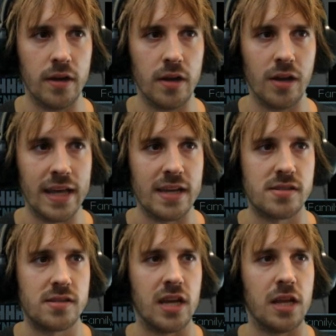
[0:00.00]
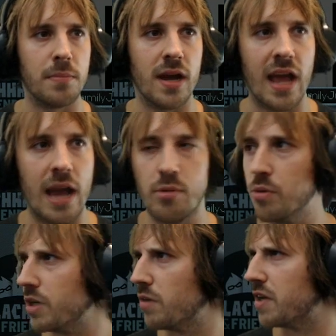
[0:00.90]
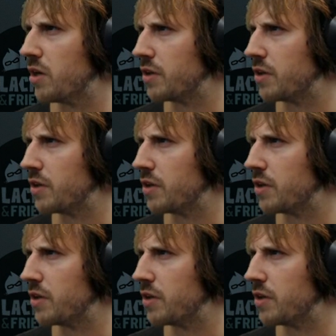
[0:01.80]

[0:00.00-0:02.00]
list in my library over here.